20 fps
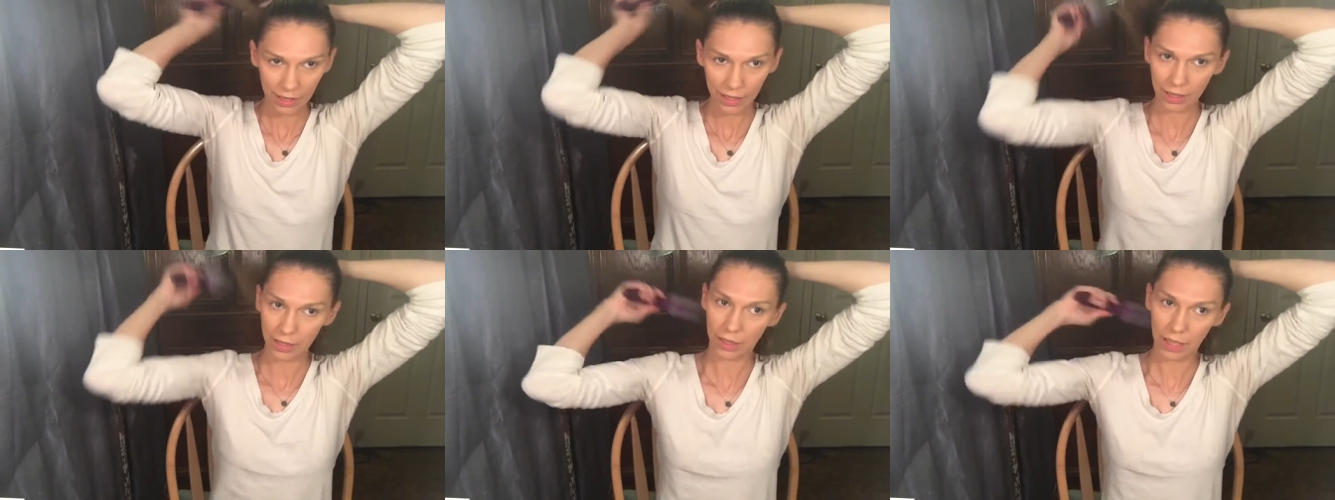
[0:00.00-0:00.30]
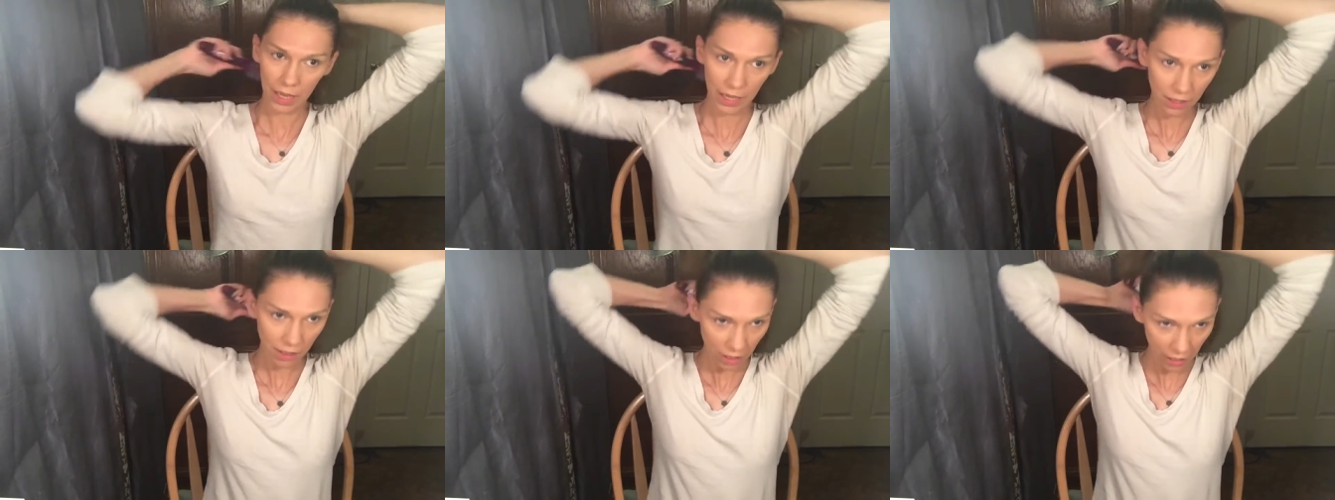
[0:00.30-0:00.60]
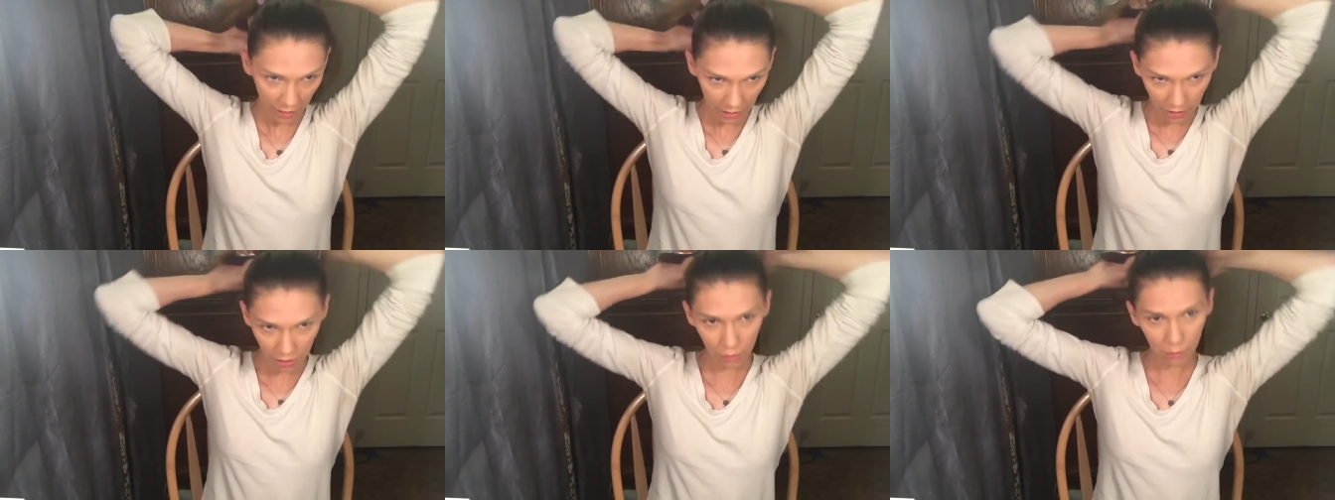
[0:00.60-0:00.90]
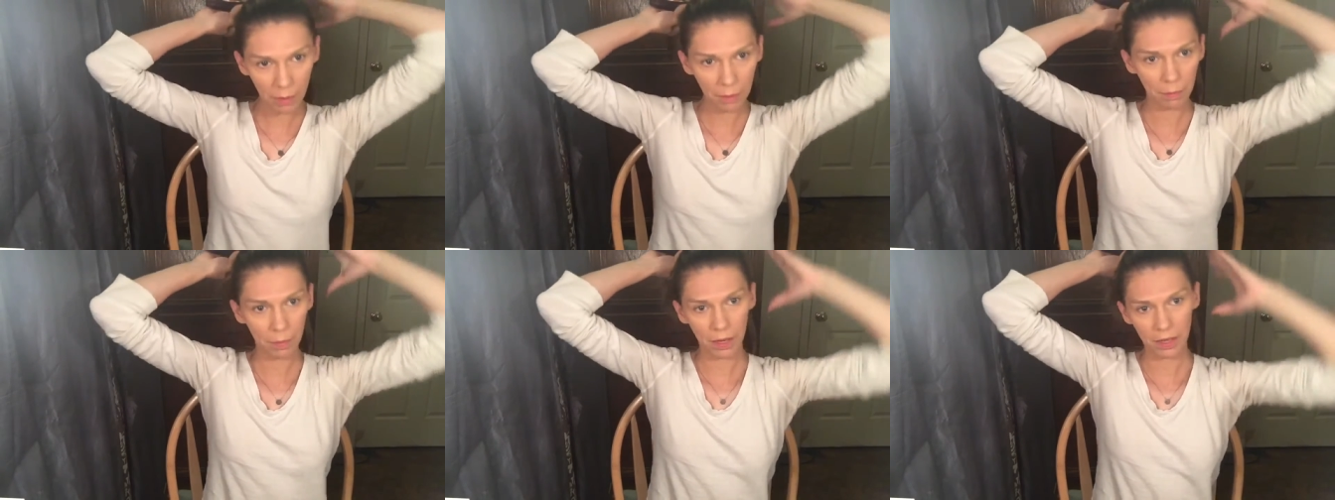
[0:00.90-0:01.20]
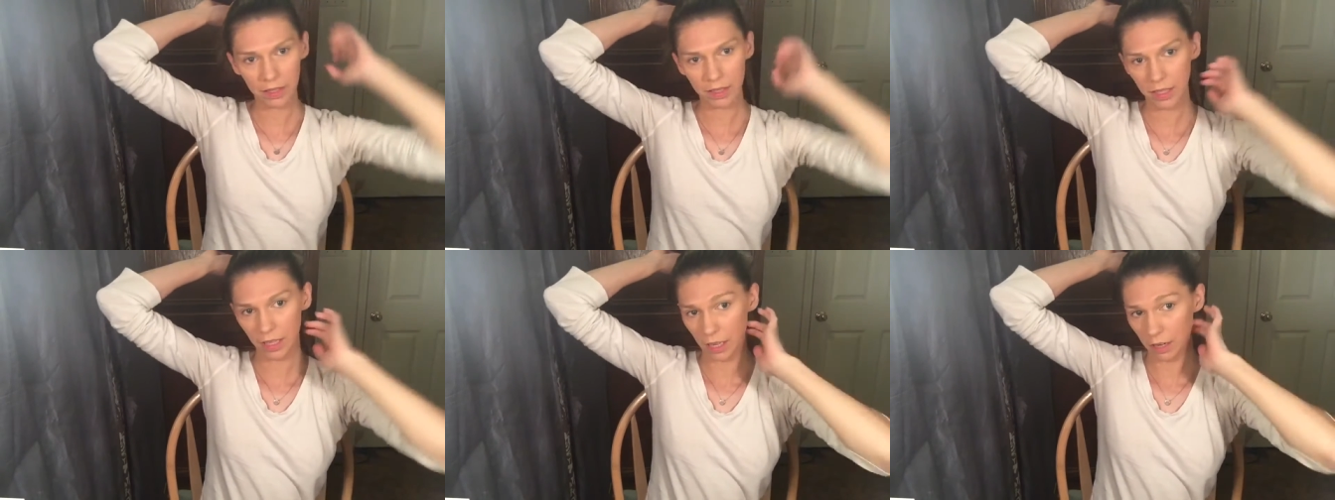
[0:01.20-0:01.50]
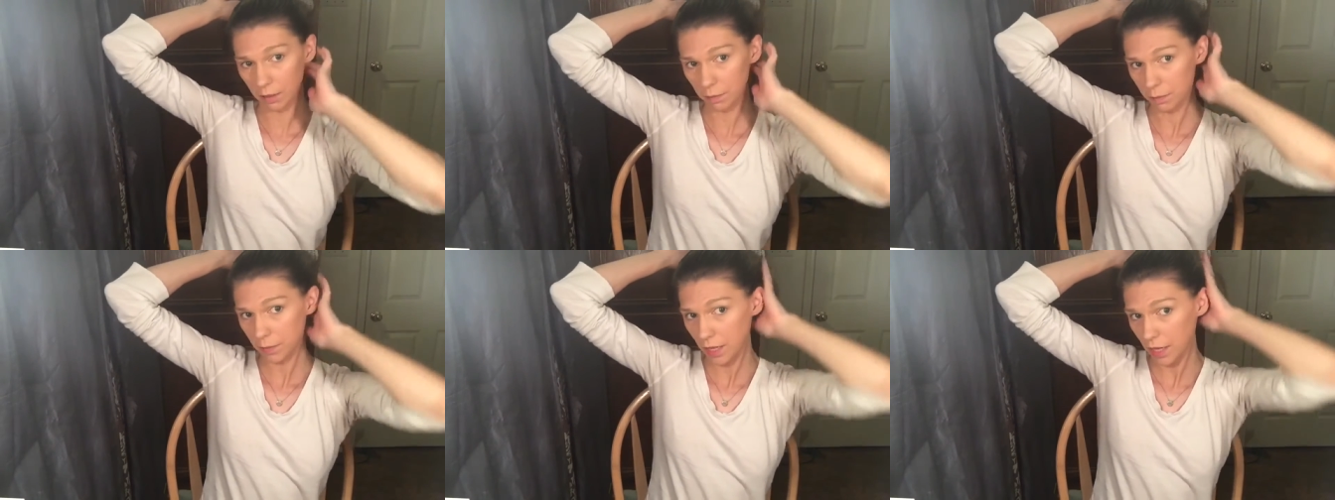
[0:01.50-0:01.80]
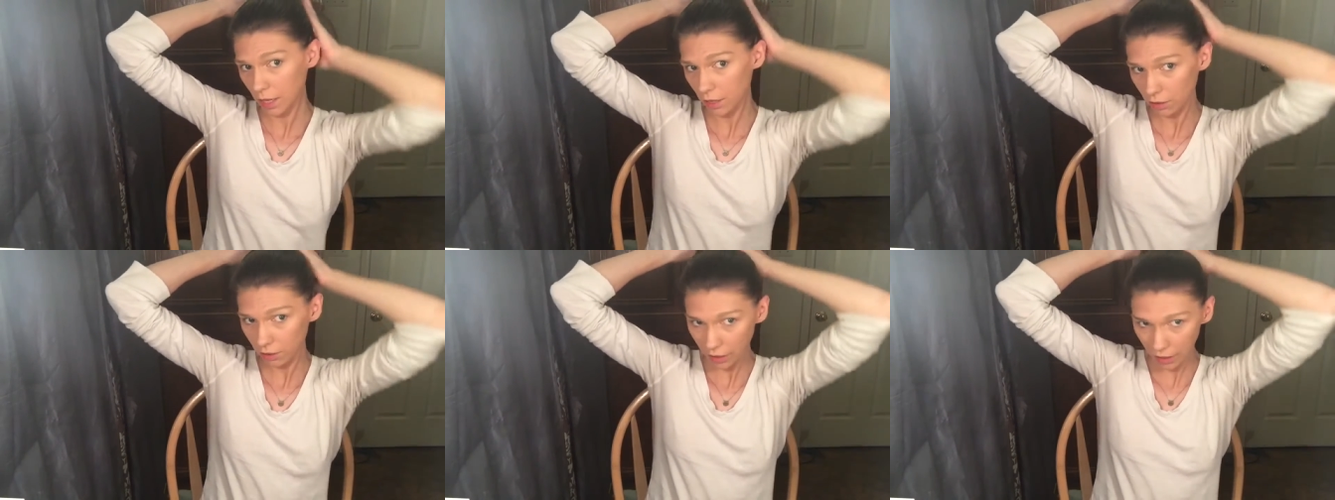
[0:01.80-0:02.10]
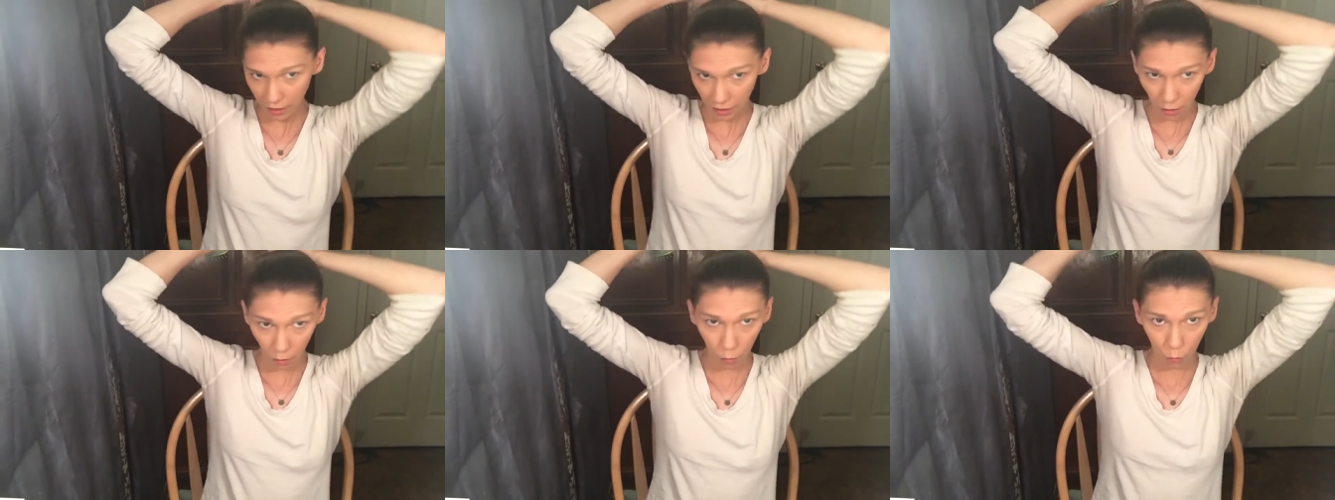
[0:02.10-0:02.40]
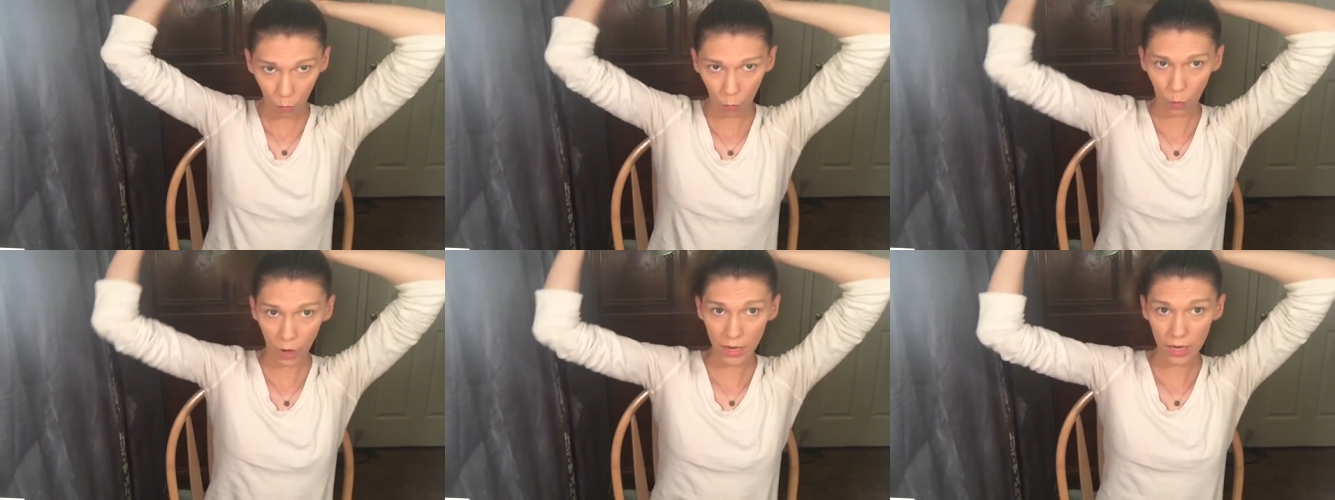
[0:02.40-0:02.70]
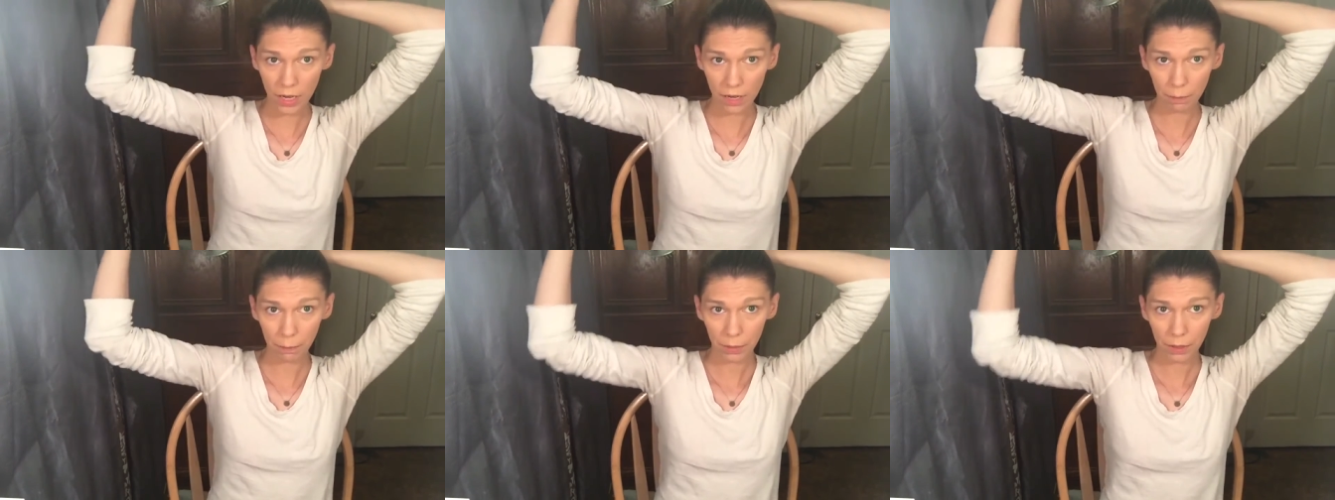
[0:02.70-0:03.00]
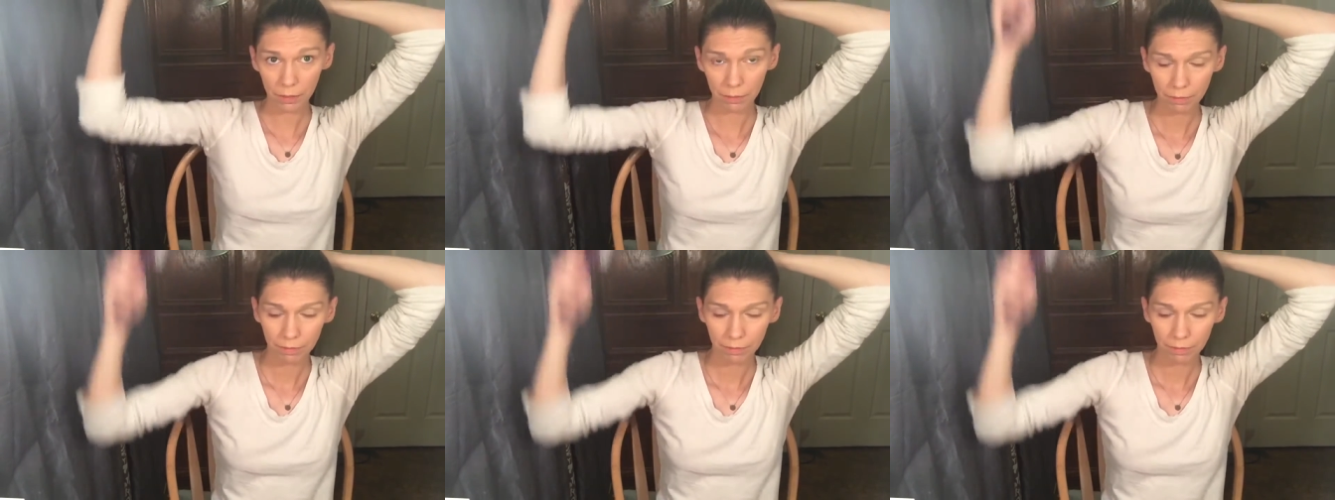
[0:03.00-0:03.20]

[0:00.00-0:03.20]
Because I, I do my buns up now, like way up.